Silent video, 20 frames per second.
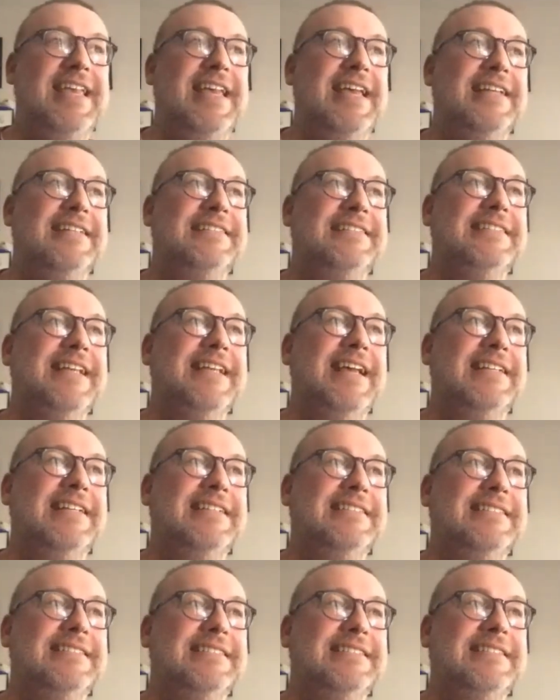and
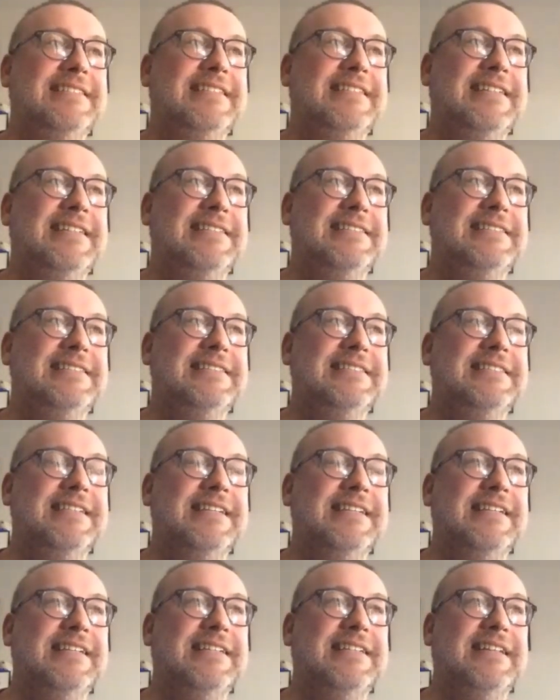and and
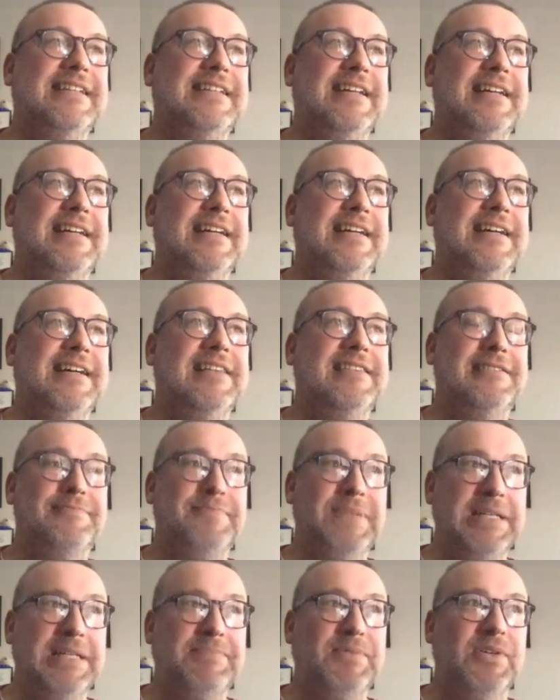uh, other
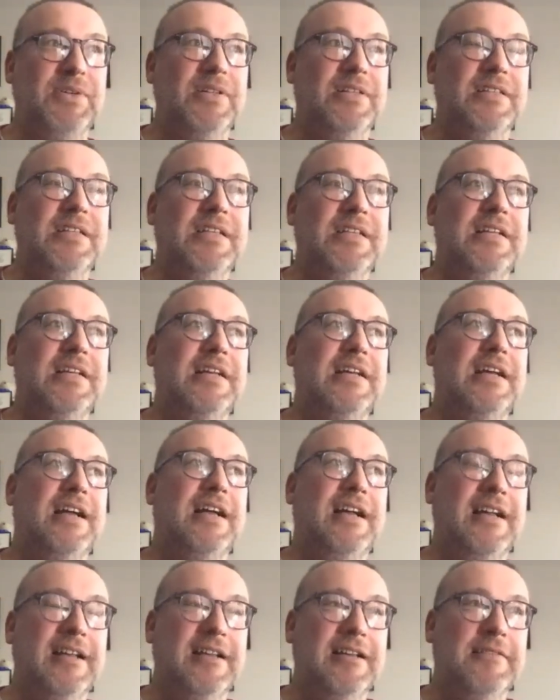people.
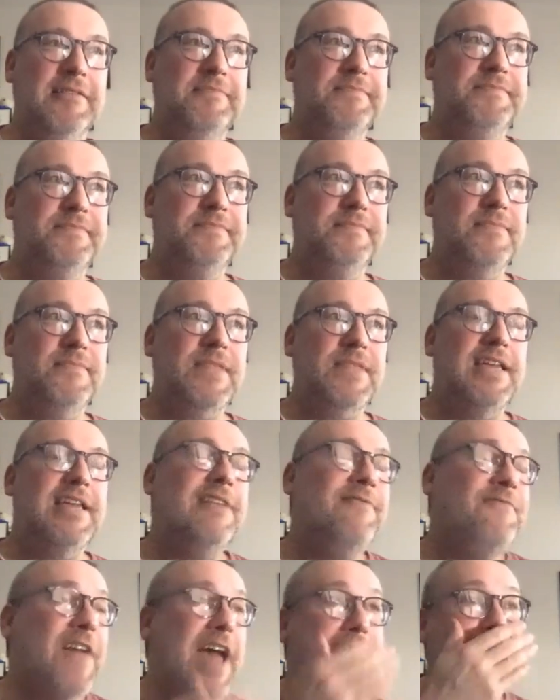Um,
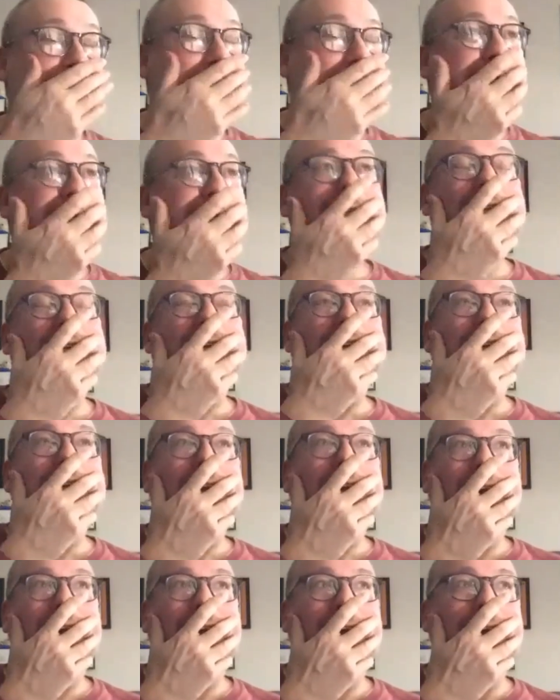in fact,
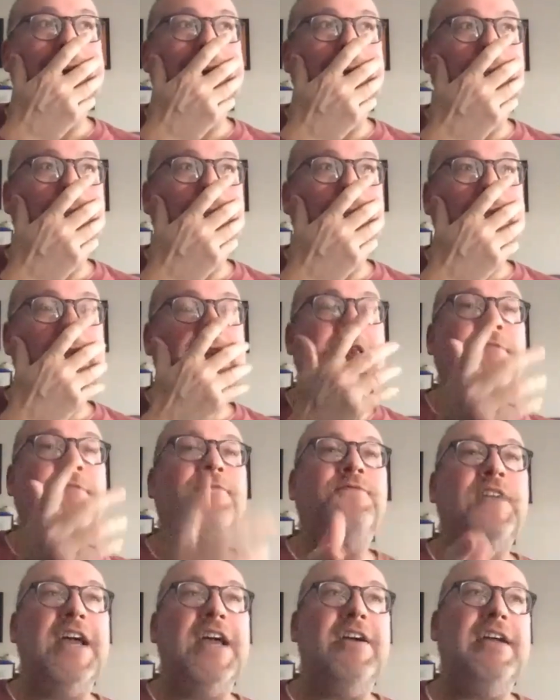um, the
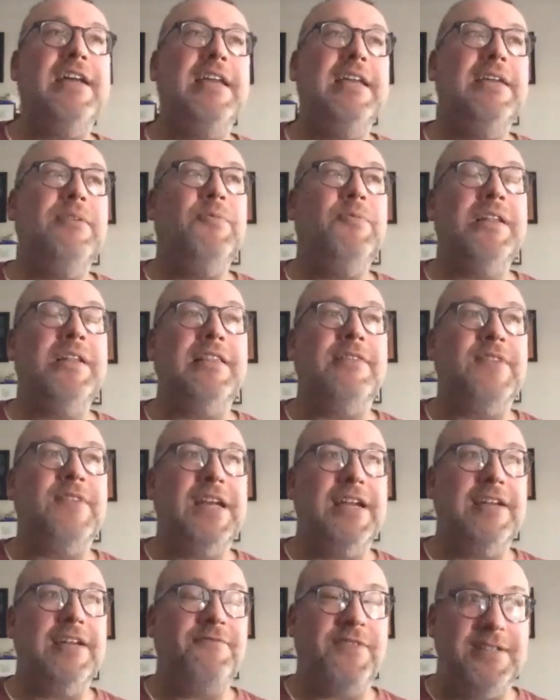very one of the
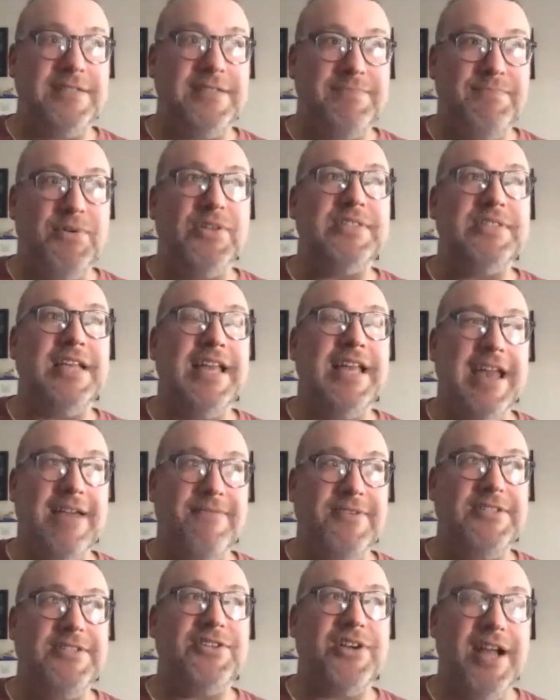very first books I
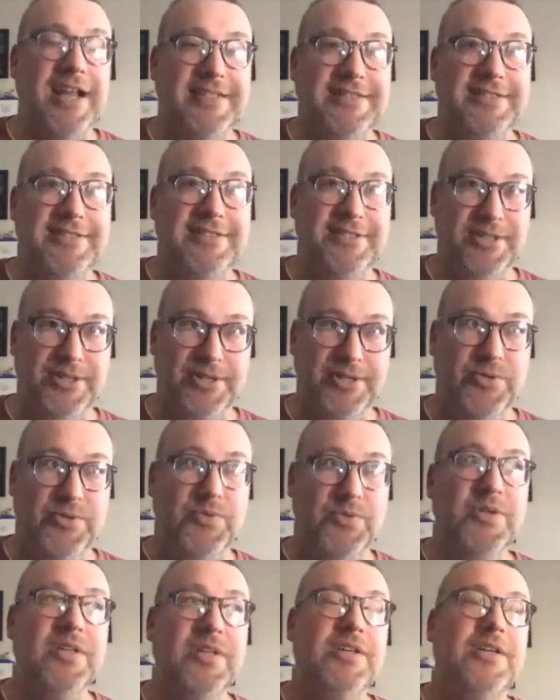ever tried to
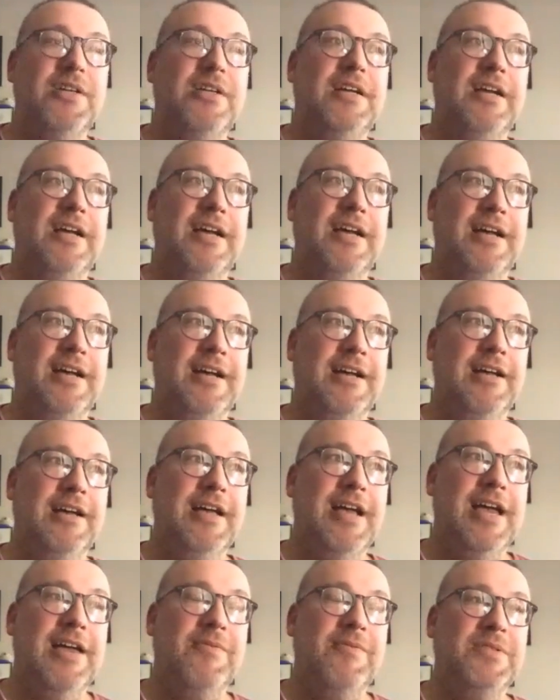do uh,
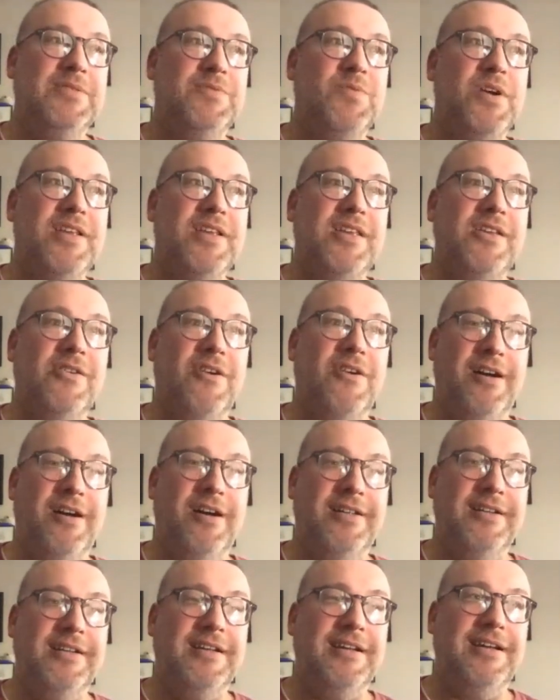I was working
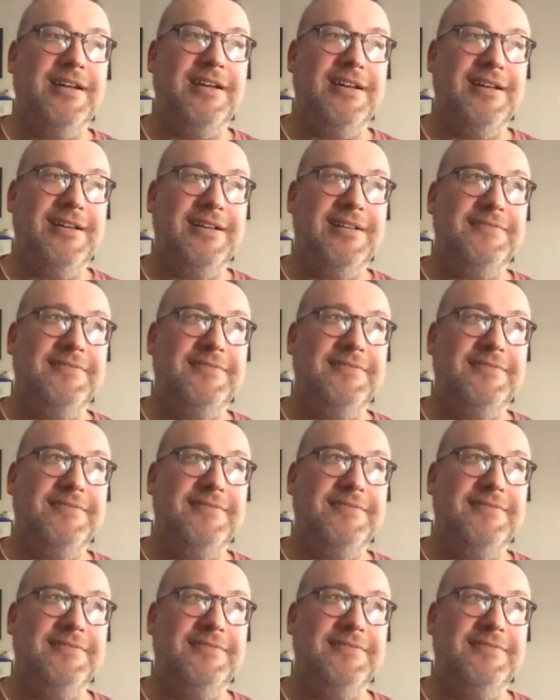on uh,